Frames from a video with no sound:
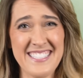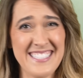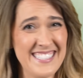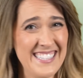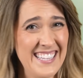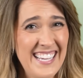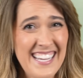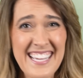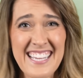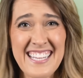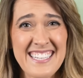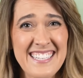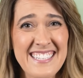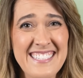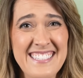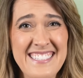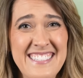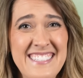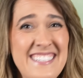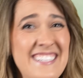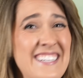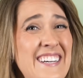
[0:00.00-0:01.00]
Slate?
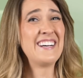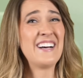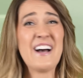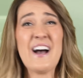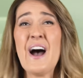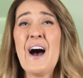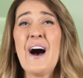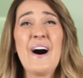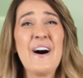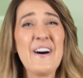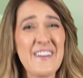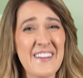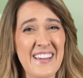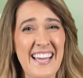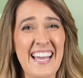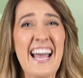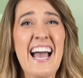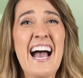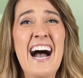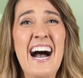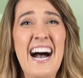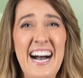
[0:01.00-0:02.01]
Okay,
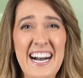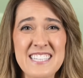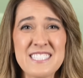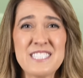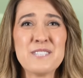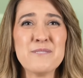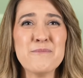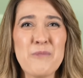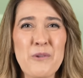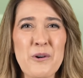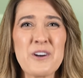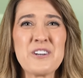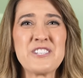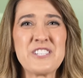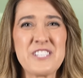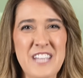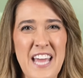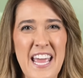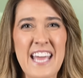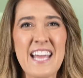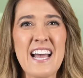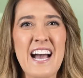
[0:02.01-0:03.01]
on to more
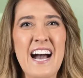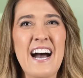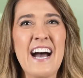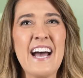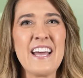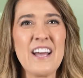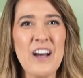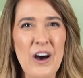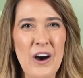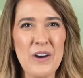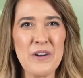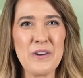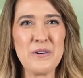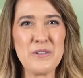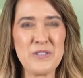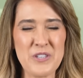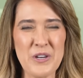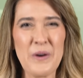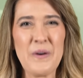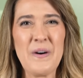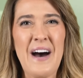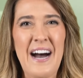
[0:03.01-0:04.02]
Shanghai Auto
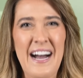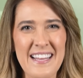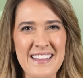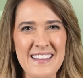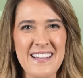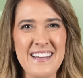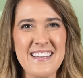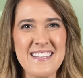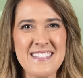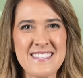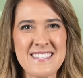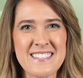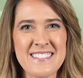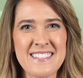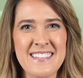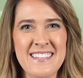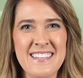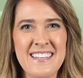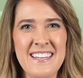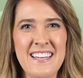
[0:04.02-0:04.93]
Show highlights.